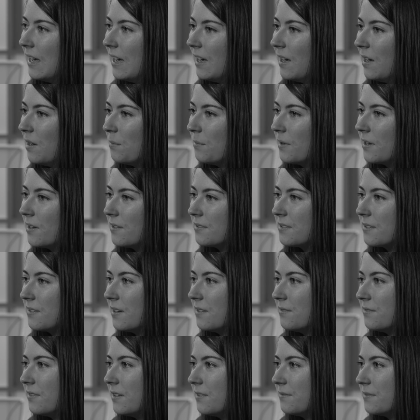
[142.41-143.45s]
I also
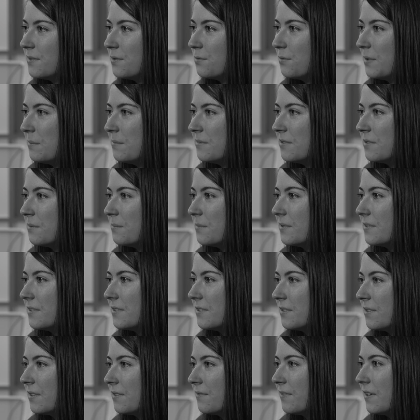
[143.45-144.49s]
got involved with the Web
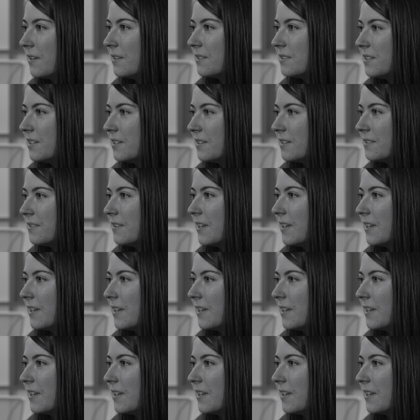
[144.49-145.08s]
Summit, so I volunteered